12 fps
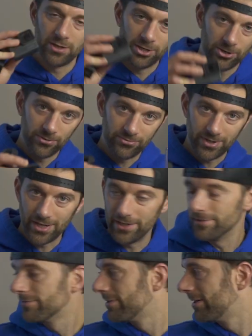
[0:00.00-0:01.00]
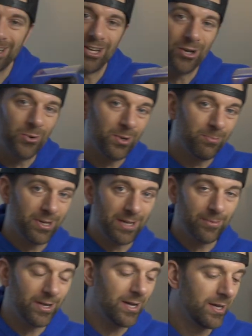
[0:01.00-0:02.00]
Hero 5, going
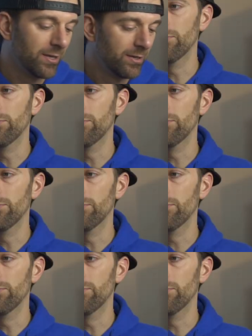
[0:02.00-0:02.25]
bye-bye.